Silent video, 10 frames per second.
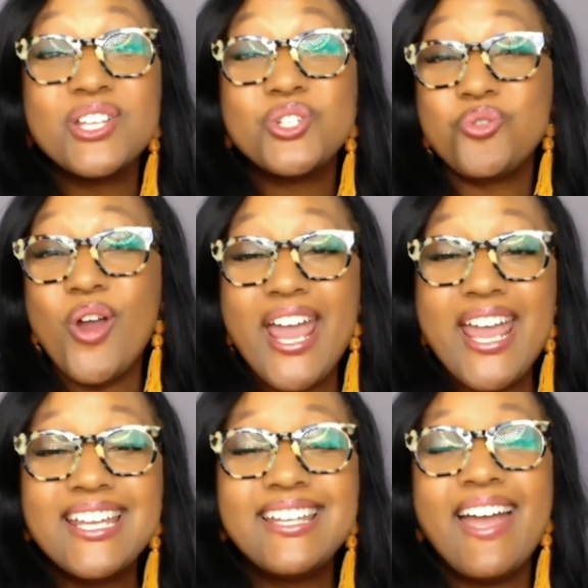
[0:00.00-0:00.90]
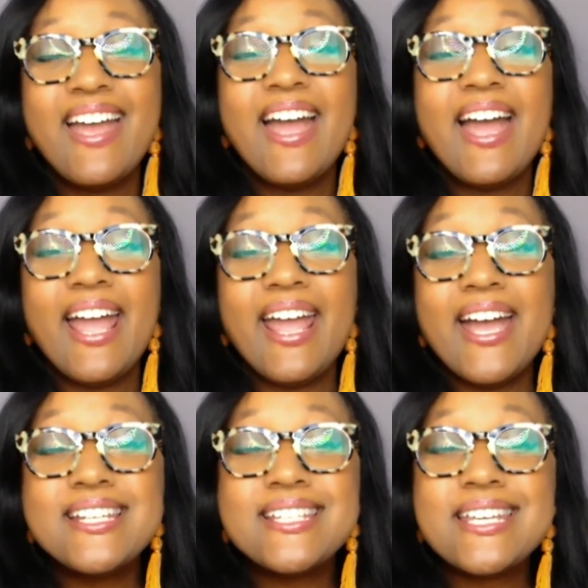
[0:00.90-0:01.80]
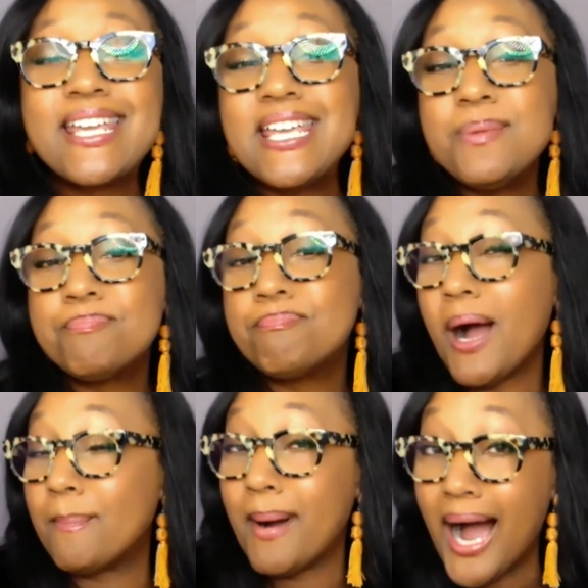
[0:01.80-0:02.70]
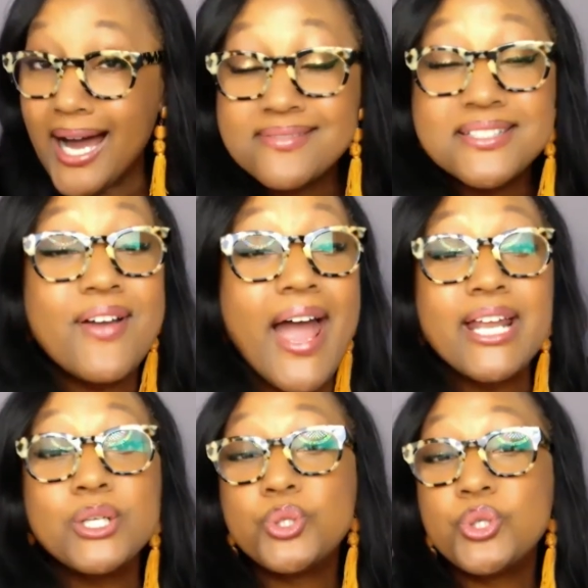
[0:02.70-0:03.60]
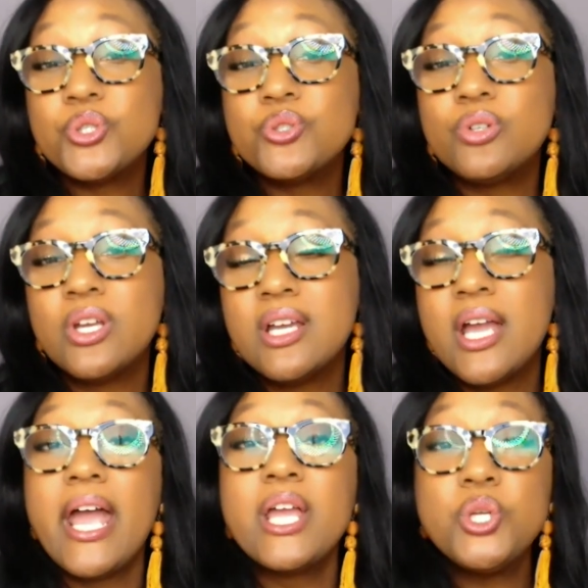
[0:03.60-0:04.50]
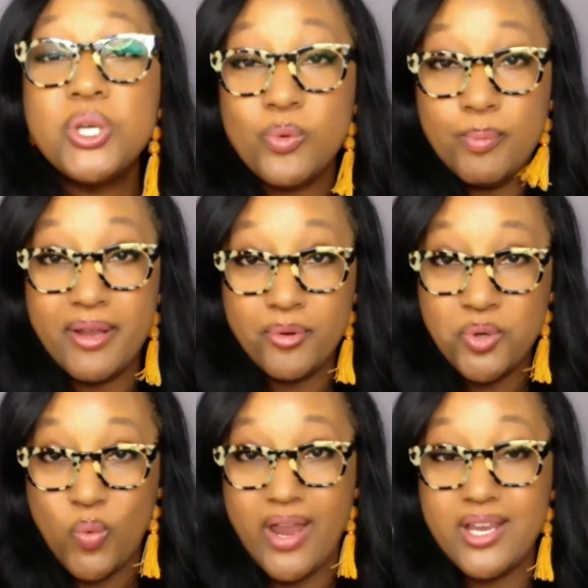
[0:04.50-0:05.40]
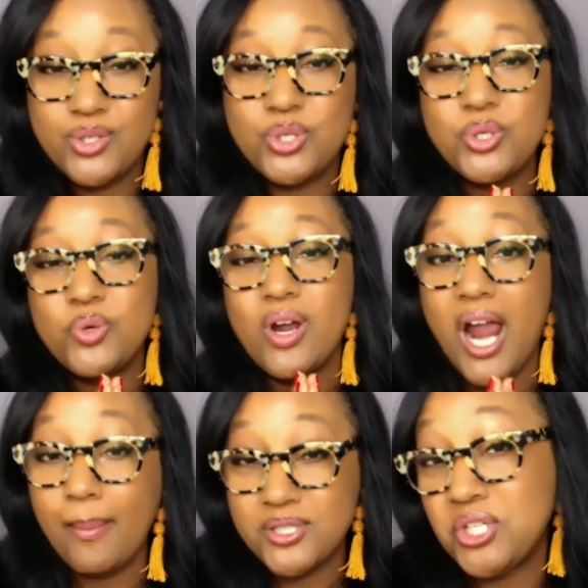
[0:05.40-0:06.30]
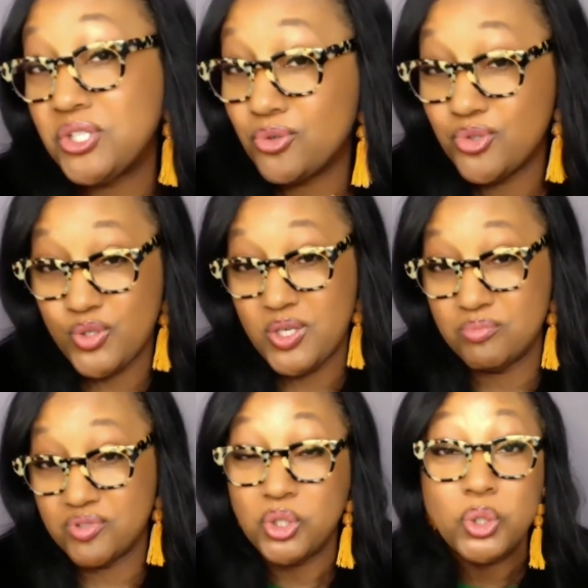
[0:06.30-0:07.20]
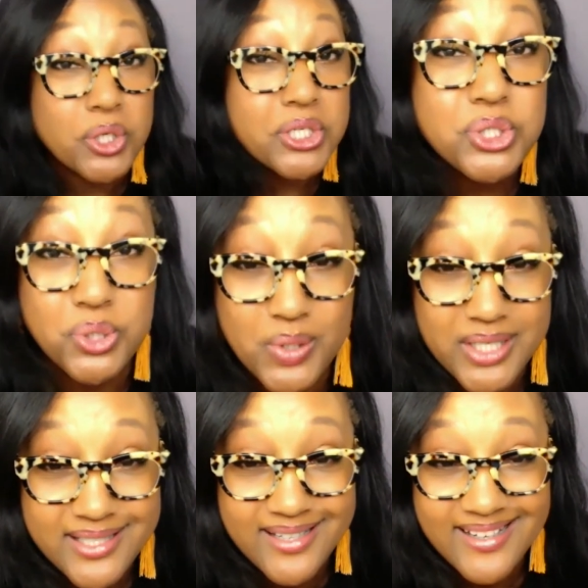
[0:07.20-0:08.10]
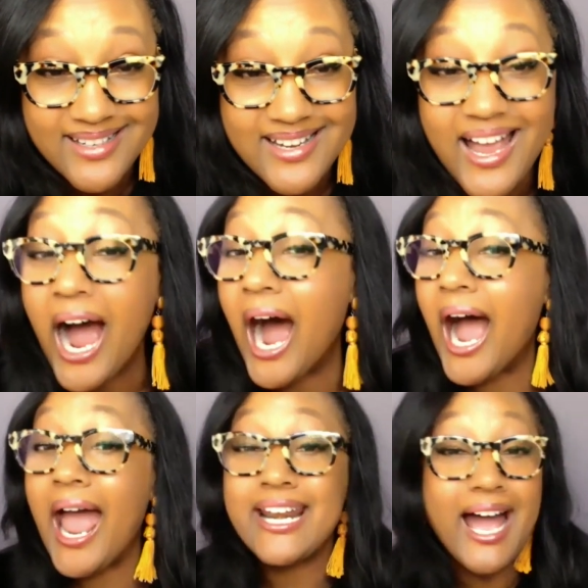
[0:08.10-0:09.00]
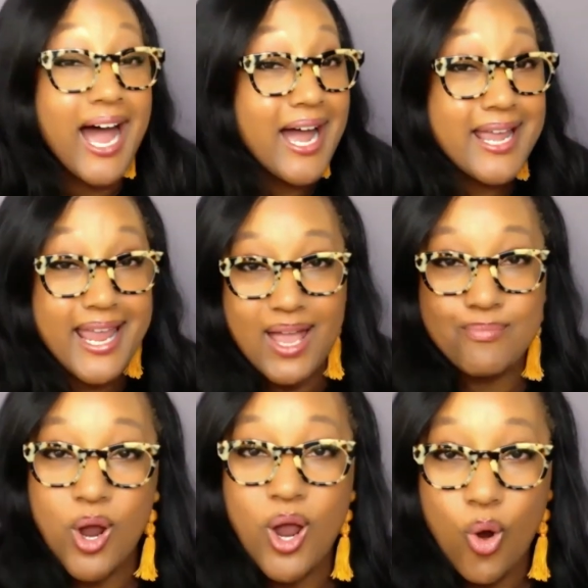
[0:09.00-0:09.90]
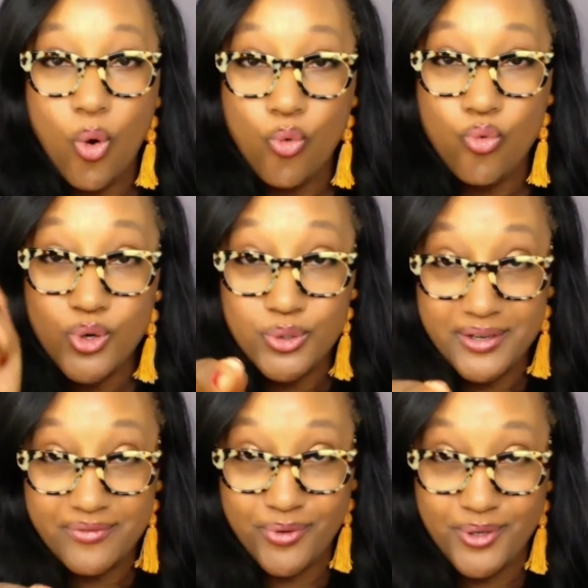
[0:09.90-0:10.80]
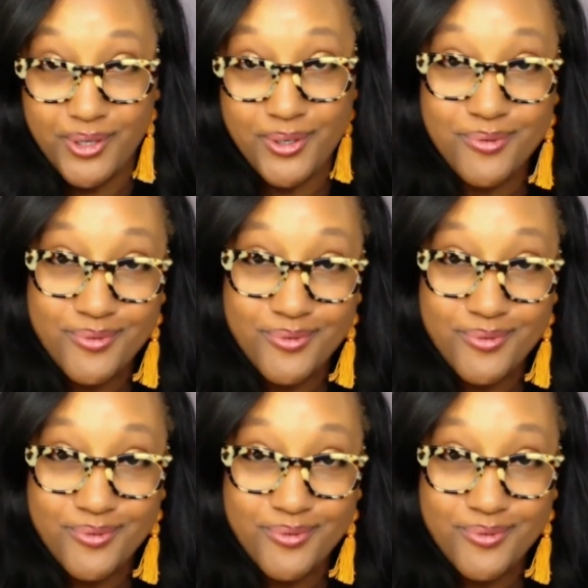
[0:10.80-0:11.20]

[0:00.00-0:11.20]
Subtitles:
and train and keep a positive attitude, and you will be on your way to accomplishing your dreams. You can do it, and I am rooting for you.